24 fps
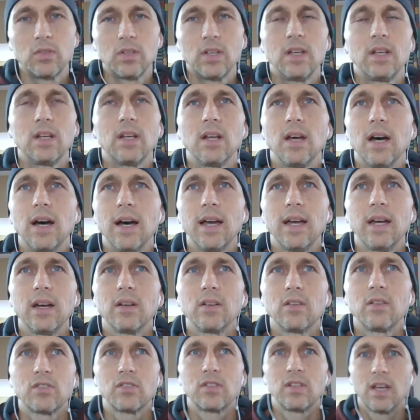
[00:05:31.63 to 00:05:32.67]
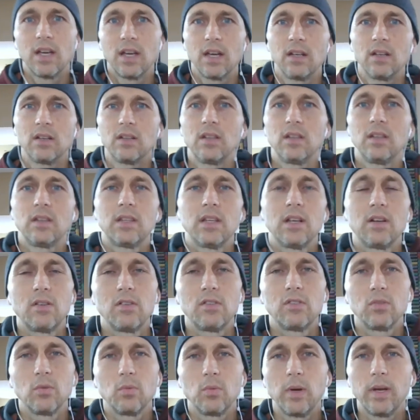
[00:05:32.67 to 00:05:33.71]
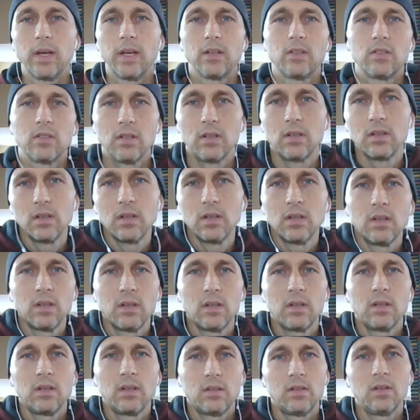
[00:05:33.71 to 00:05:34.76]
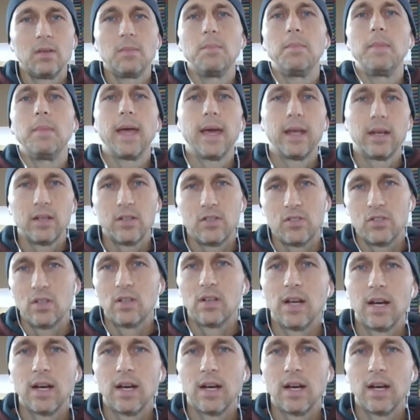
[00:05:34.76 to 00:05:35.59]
and I understand that there is a way to manage it.